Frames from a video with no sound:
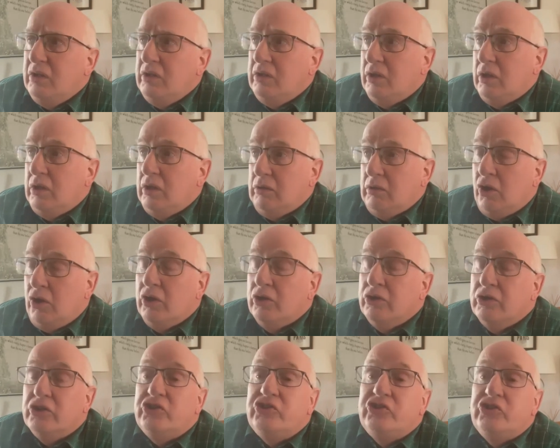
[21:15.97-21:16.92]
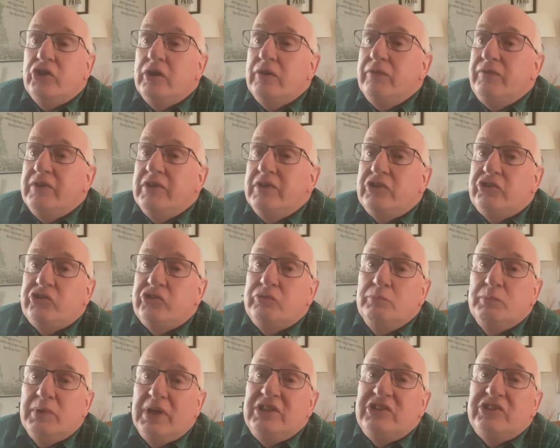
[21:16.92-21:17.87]
that on the
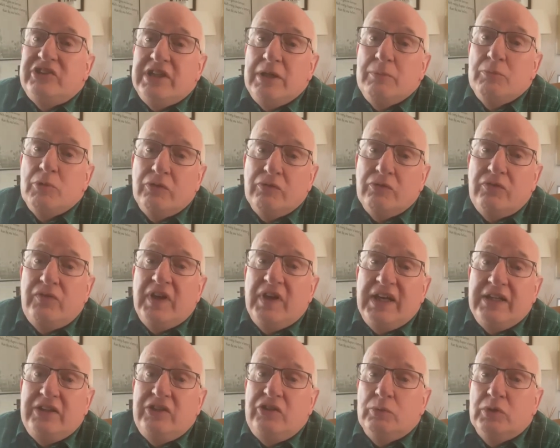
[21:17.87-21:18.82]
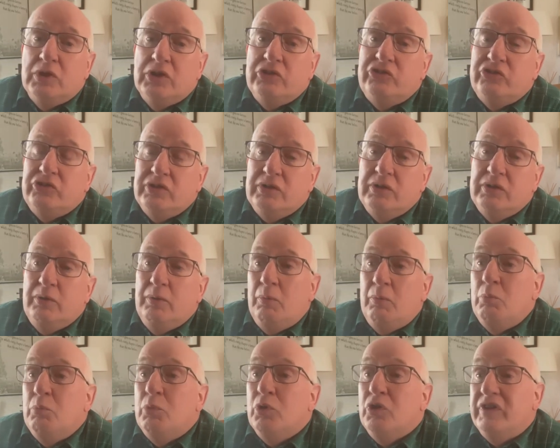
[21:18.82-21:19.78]
surface may seem unfair to us,
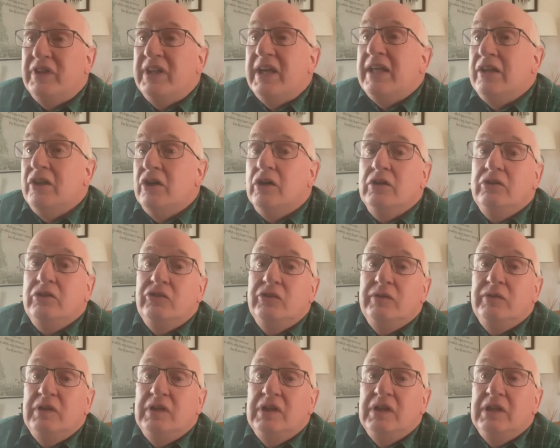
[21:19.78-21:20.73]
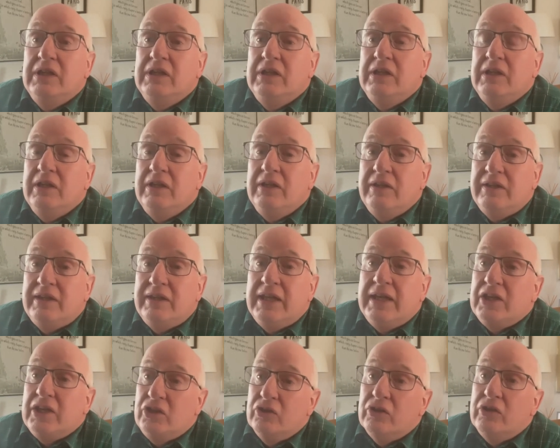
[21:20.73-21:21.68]
but they're not.
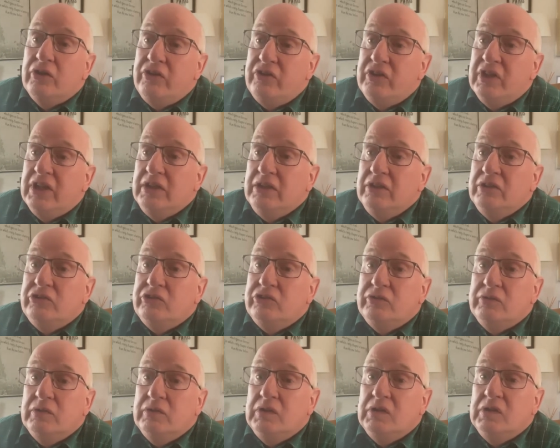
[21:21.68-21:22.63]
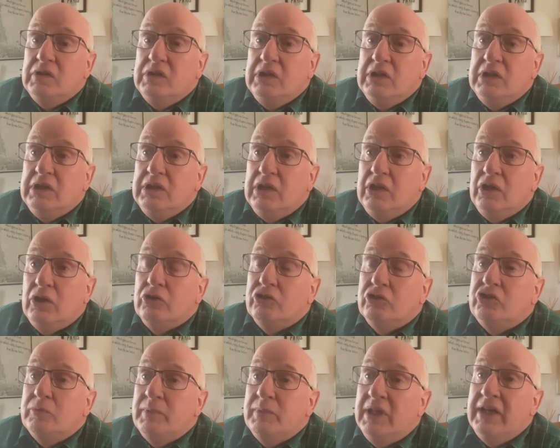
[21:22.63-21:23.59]
They're good things.
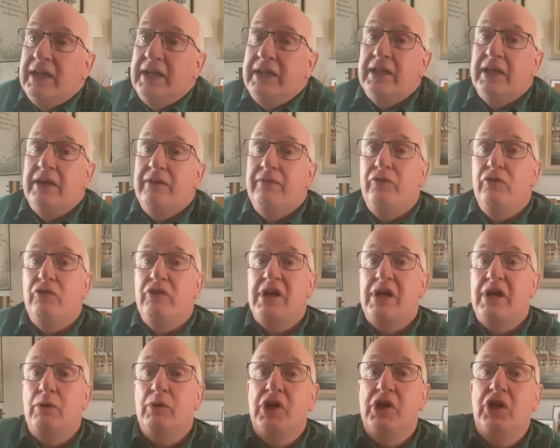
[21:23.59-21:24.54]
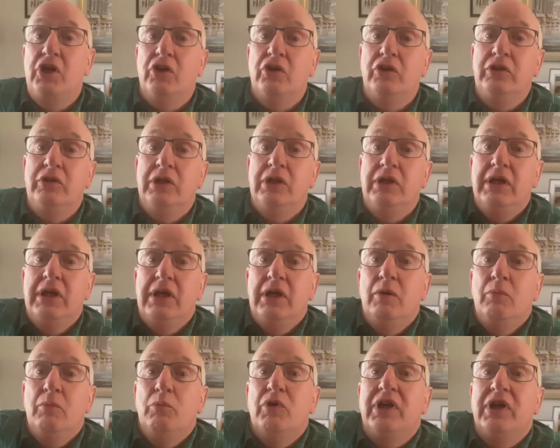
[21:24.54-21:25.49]
Ultimately, they're for our good,
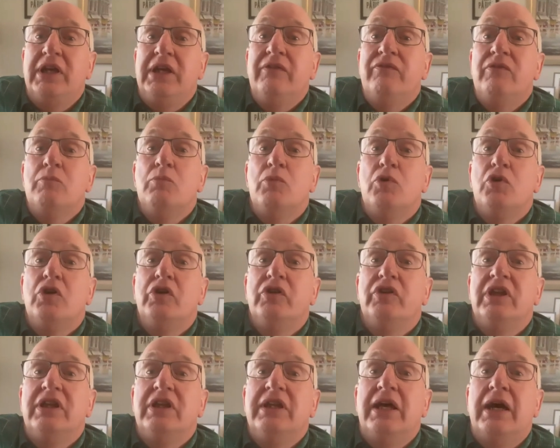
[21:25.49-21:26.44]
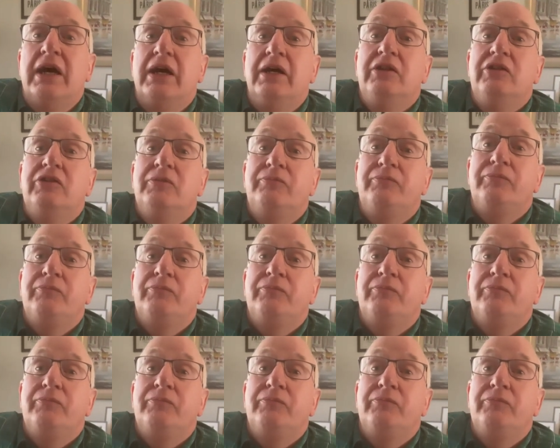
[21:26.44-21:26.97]
but even more than that,